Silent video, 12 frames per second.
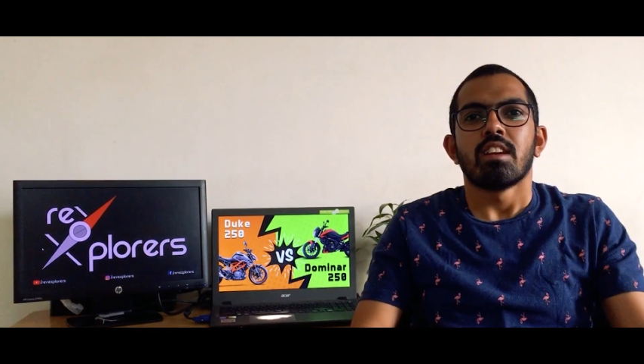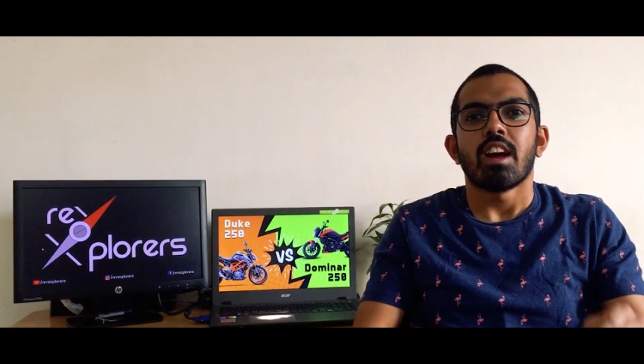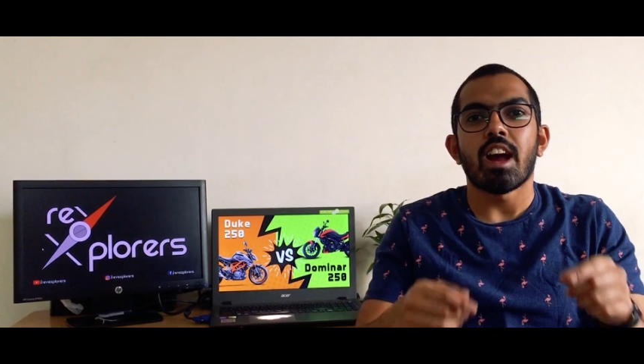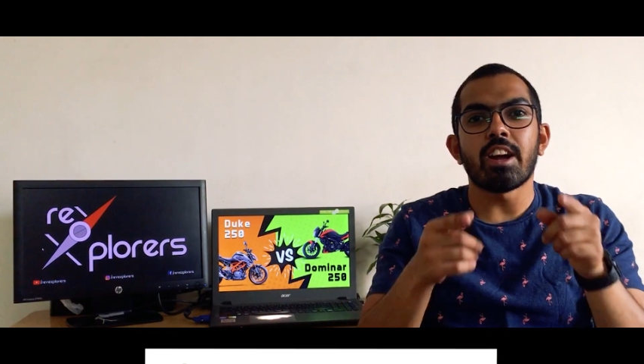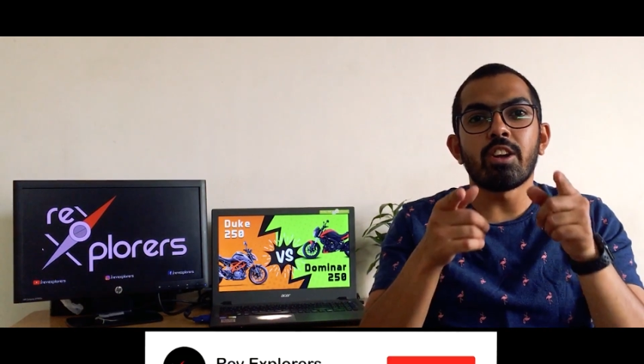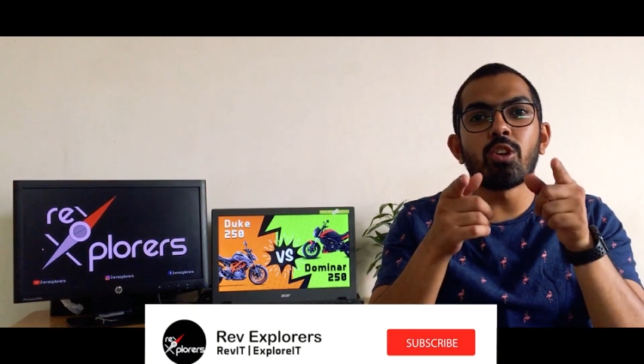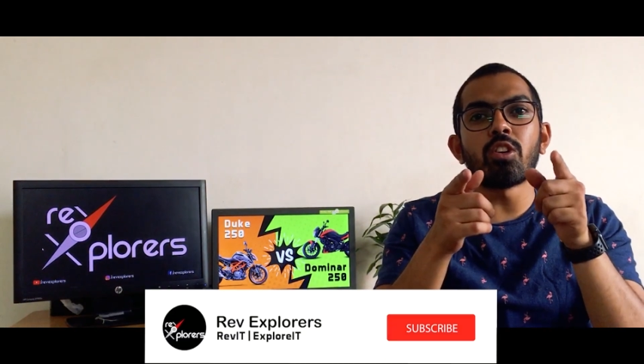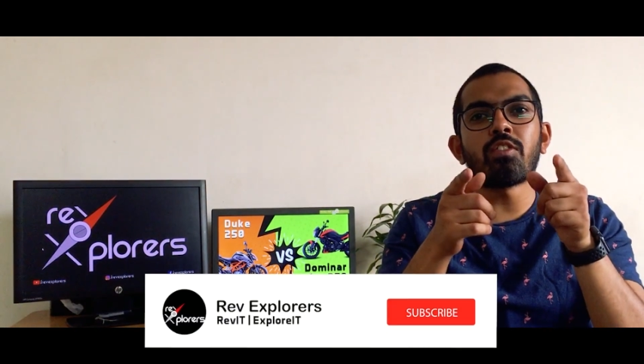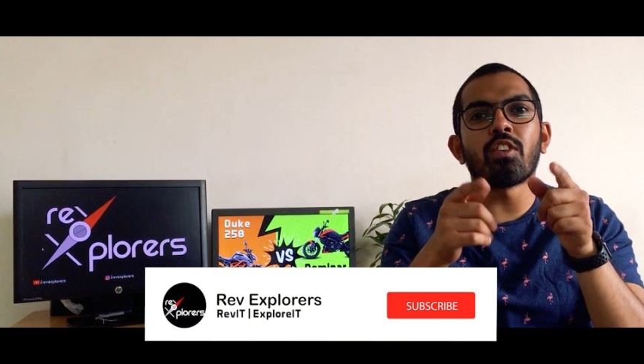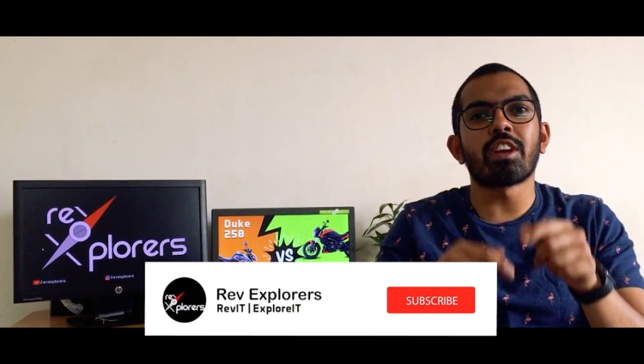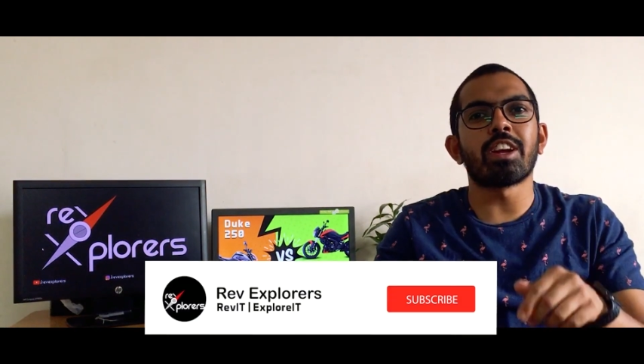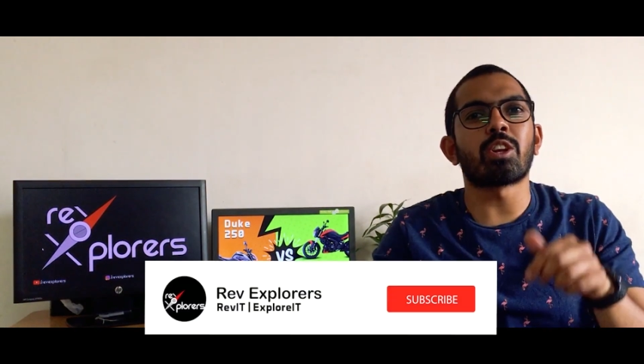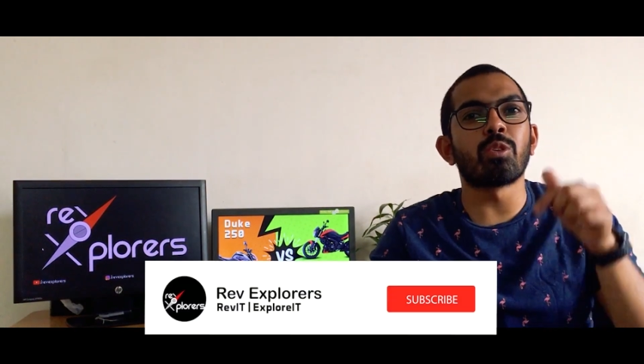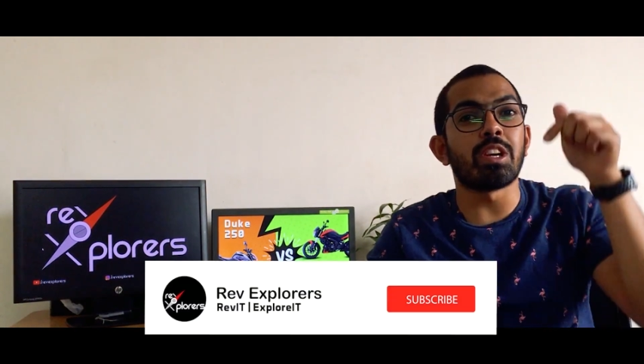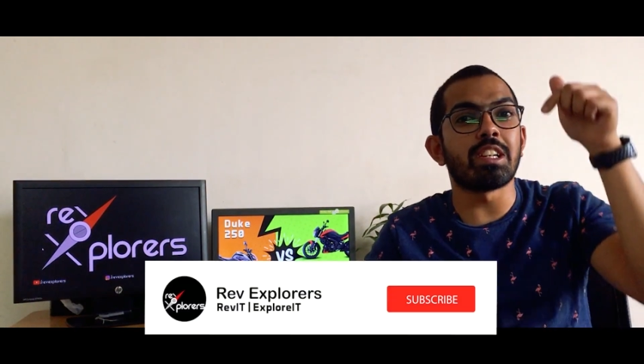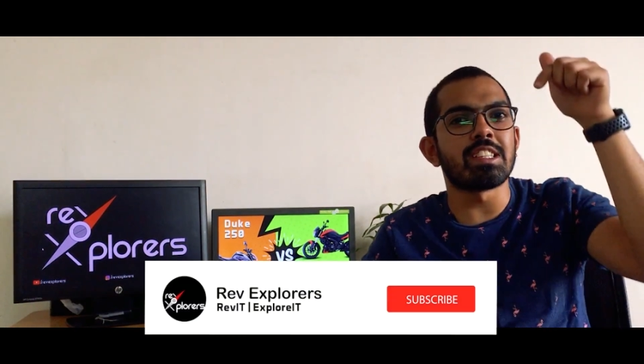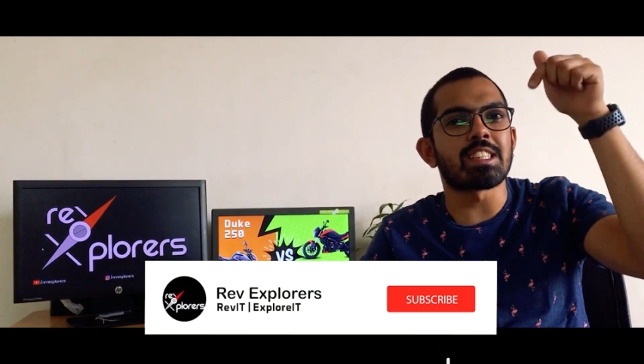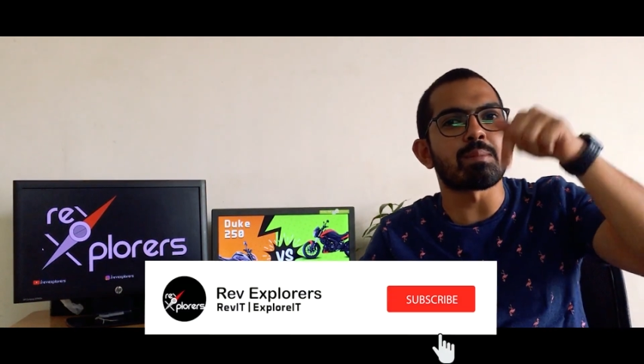And don't forget to
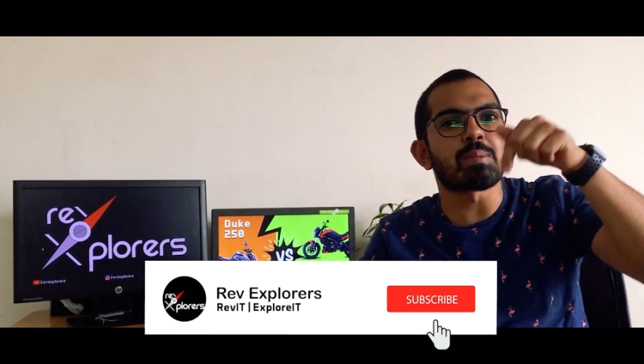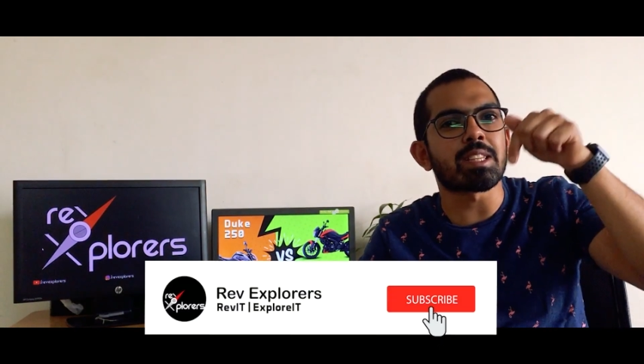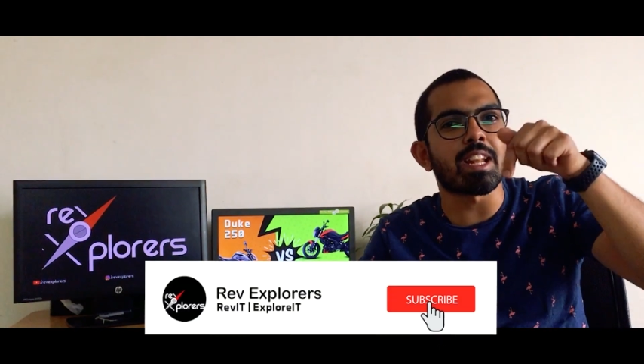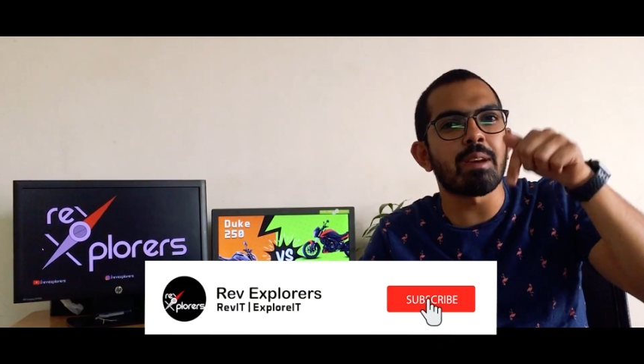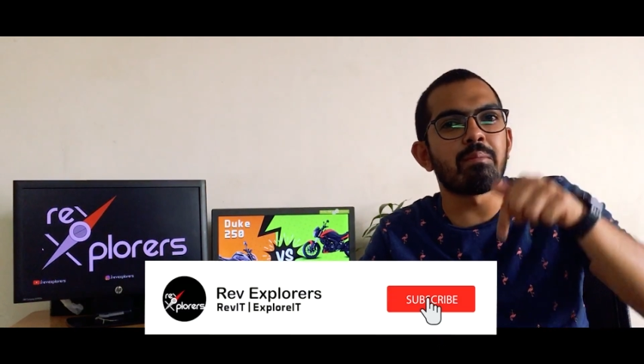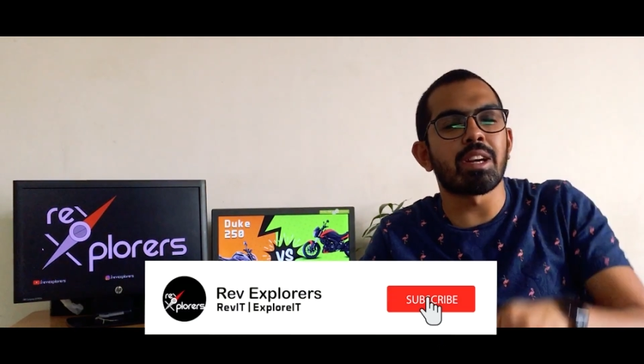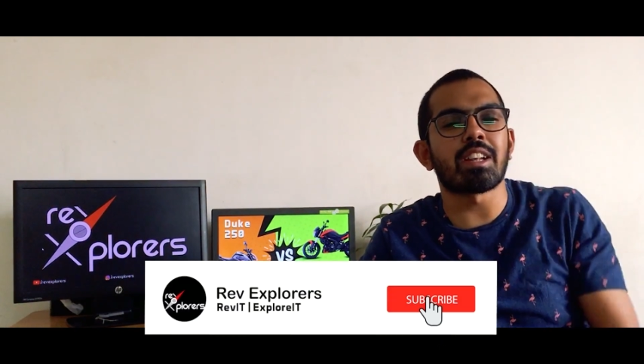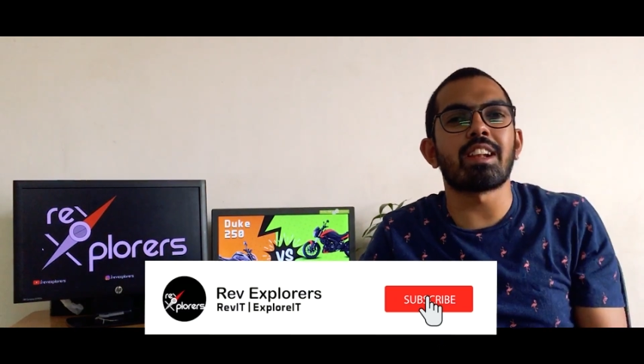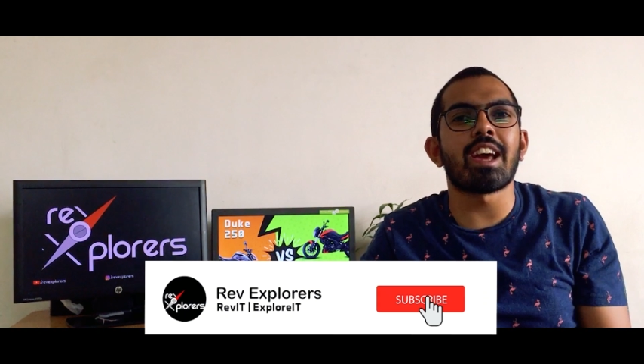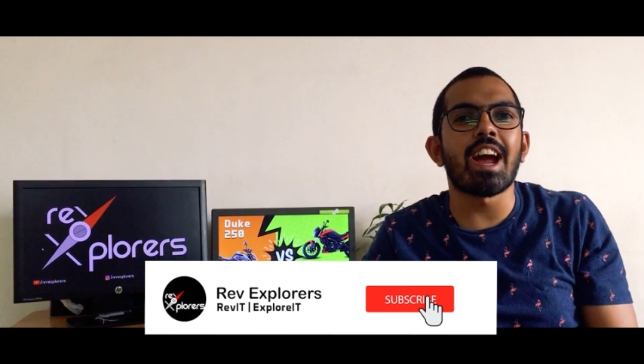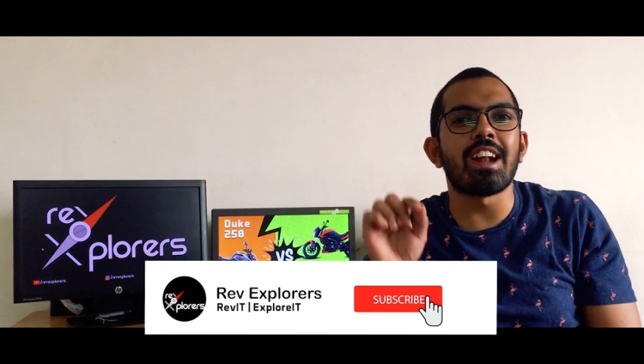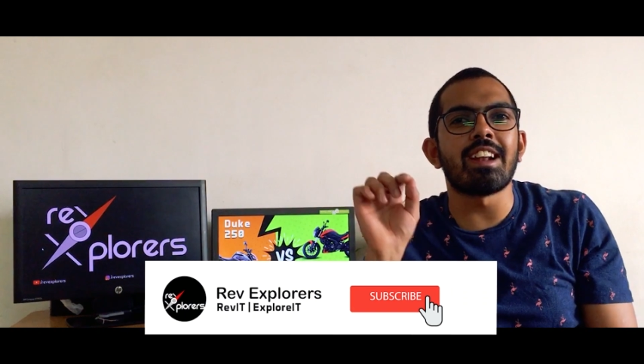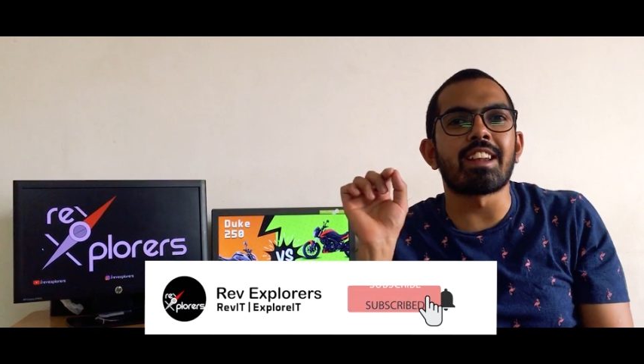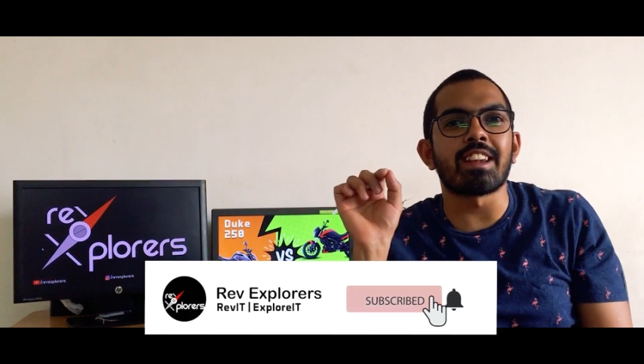hit the subscribe button and